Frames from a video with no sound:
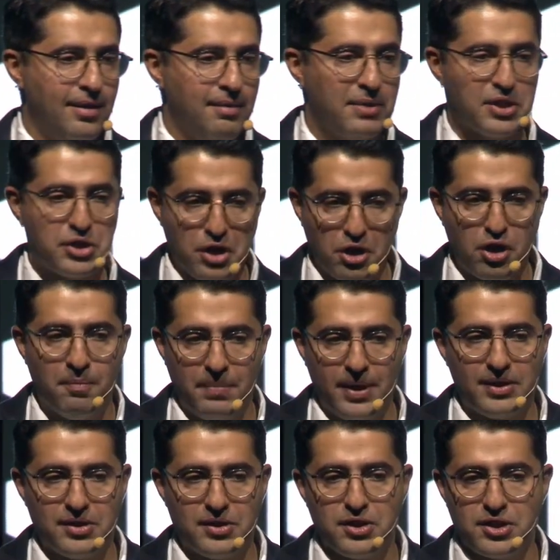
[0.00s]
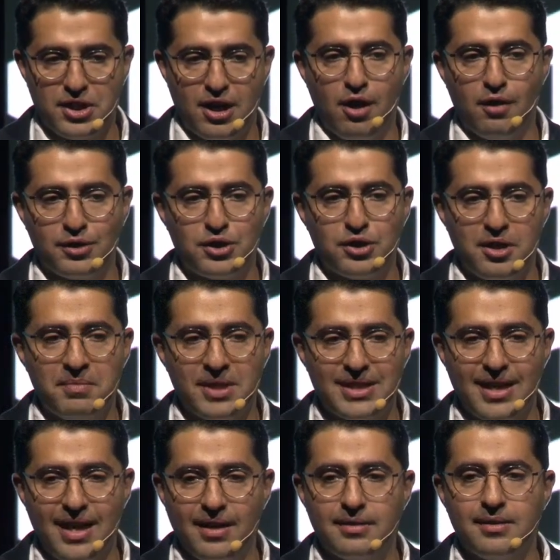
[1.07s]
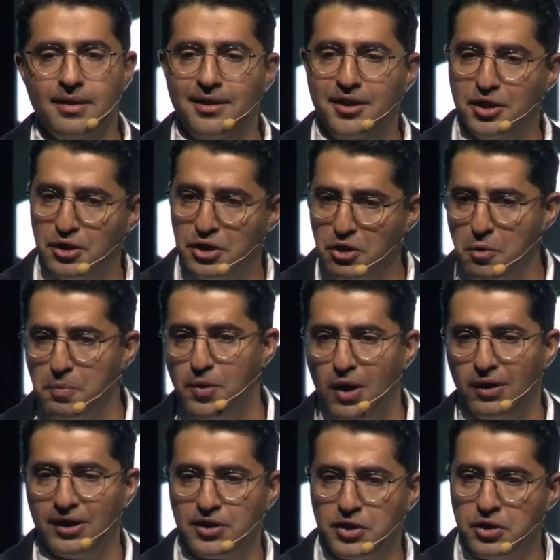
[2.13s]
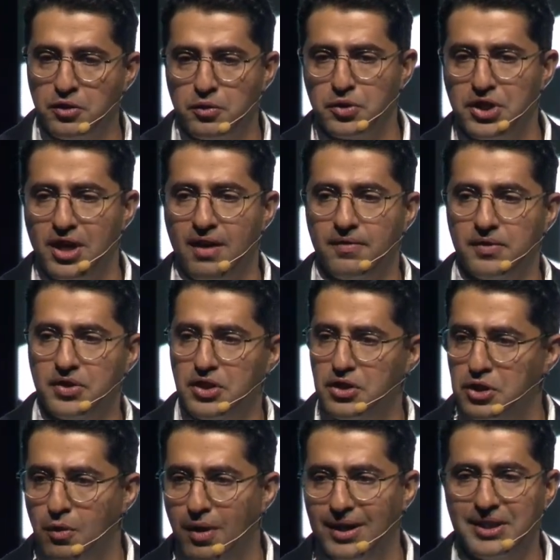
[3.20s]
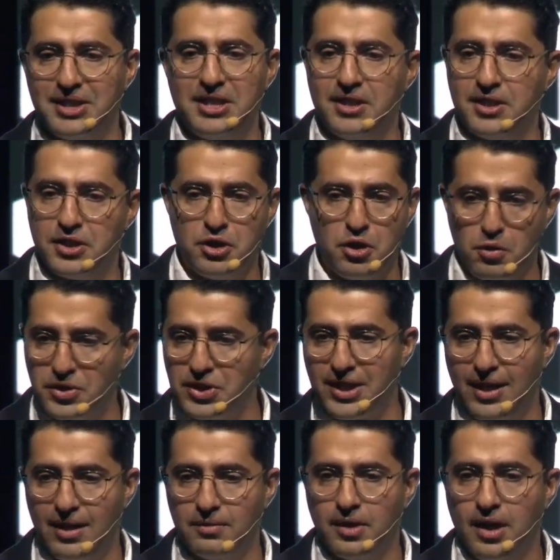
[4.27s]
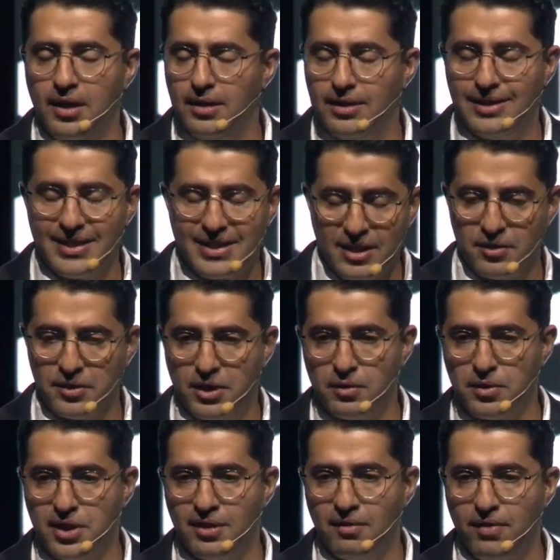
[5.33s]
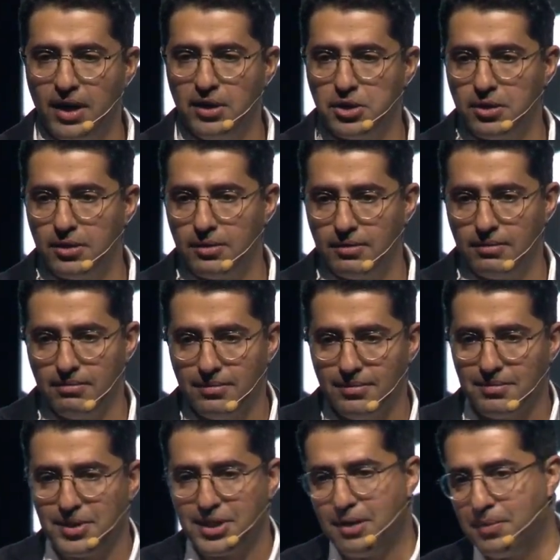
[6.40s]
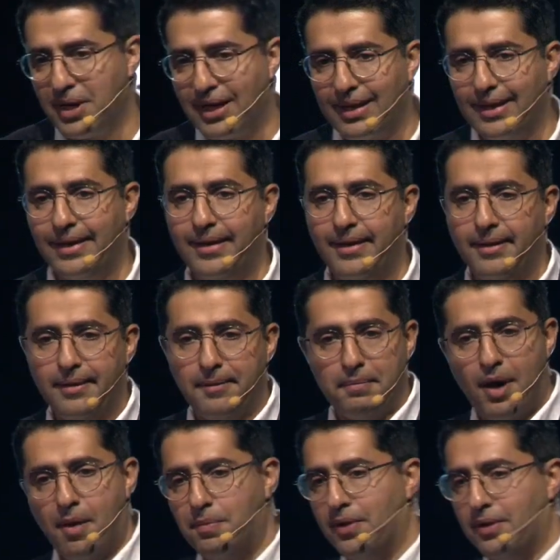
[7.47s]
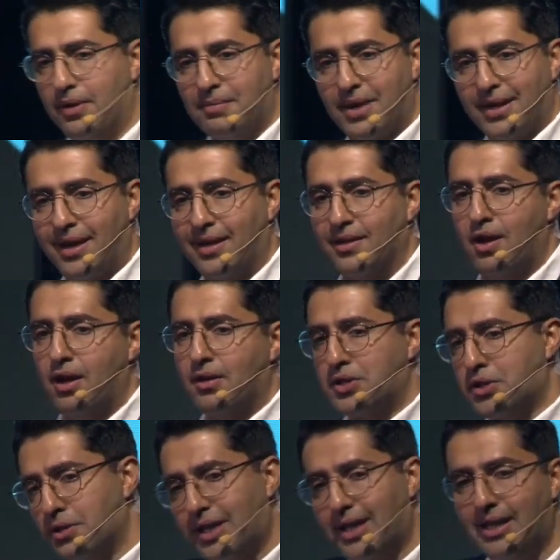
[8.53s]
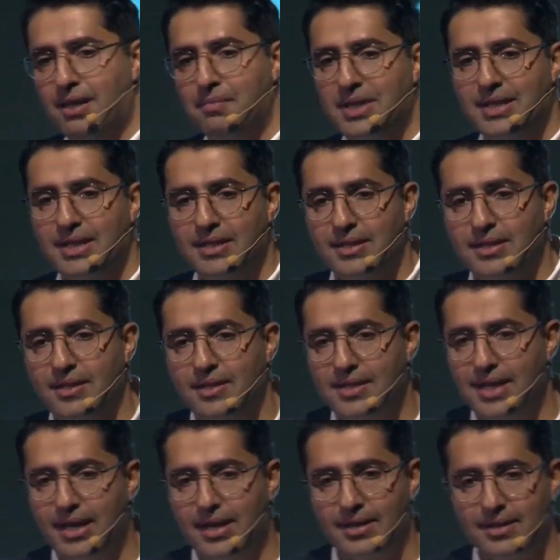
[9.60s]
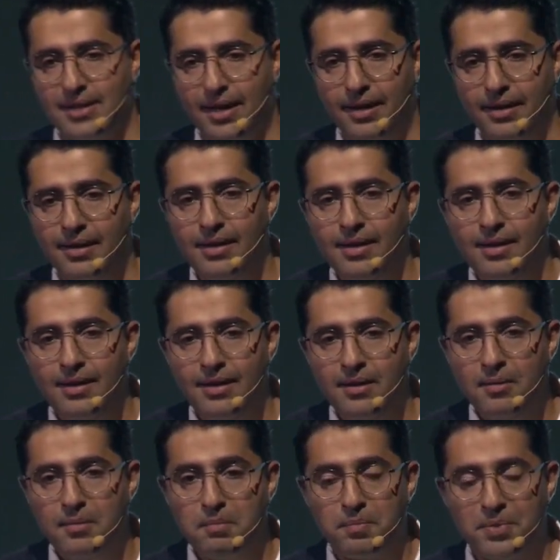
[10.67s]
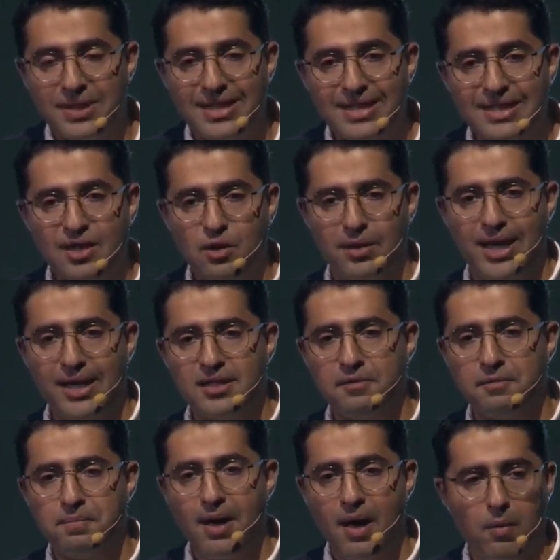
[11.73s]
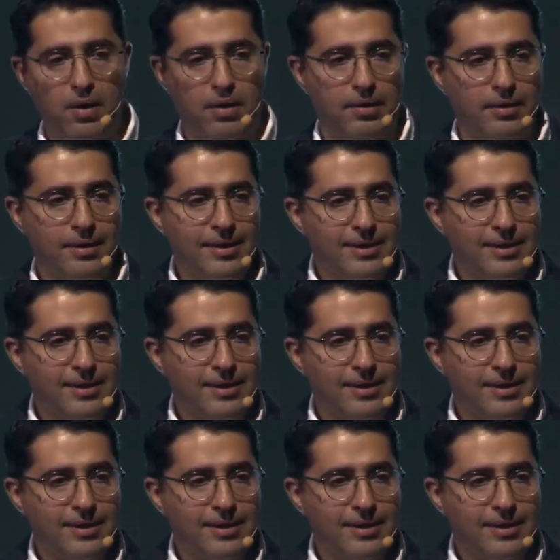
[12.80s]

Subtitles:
Because your competitors are going to imitate your new products, your new services, new ideas, new discount, this continuous innovation. It's going to be clear, popular, making noise, so they can imitate it in the second day. But this collective power